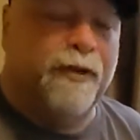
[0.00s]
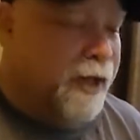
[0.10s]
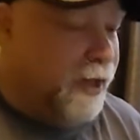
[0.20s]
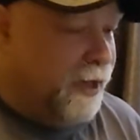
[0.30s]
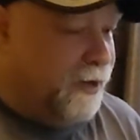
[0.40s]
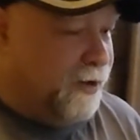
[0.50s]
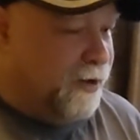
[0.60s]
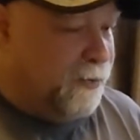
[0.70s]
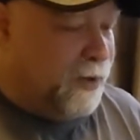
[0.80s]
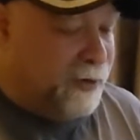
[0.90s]
and
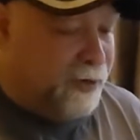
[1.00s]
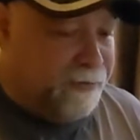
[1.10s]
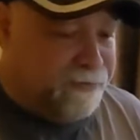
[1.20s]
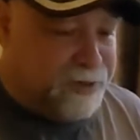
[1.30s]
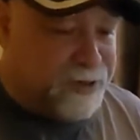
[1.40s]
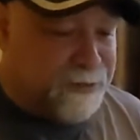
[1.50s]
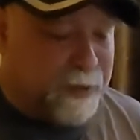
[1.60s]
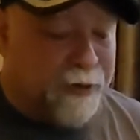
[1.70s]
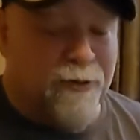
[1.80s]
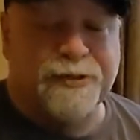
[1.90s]
maybe
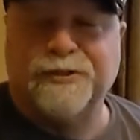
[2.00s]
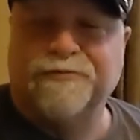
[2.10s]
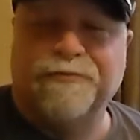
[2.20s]
dispels